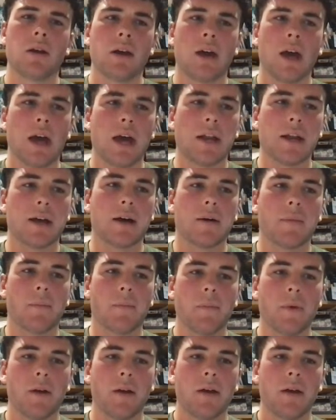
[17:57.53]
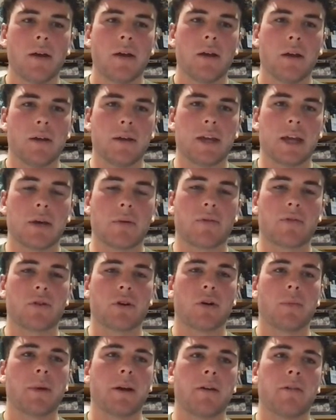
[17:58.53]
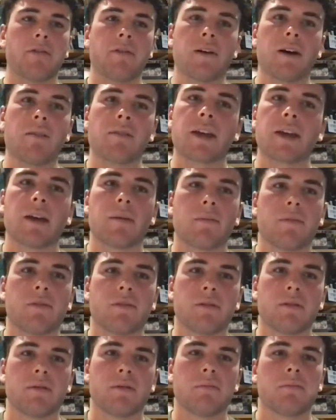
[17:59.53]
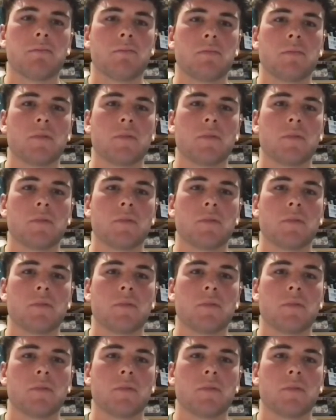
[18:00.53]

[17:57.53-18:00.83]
and yeah, we've got about 5 games in